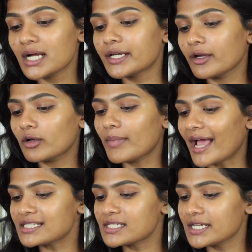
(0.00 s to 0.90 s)
Dior
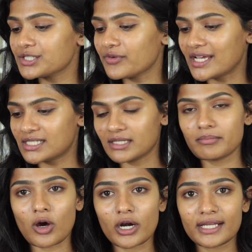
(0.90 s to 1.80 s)
Backstage face
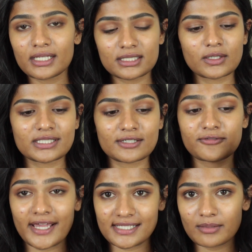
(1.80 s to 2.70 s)
and body. So it's a
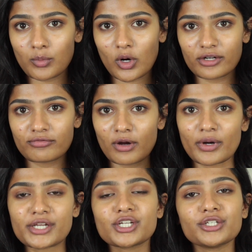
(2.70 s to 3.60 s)
face and body
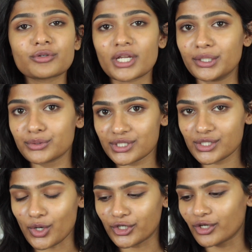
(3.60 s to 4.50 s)
foundation. You can use
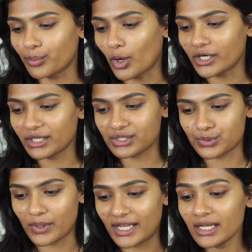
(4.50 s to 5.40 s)
this on your body
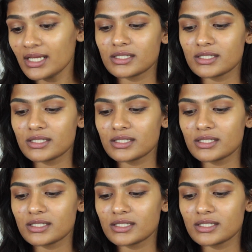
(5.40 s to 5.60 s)
as well.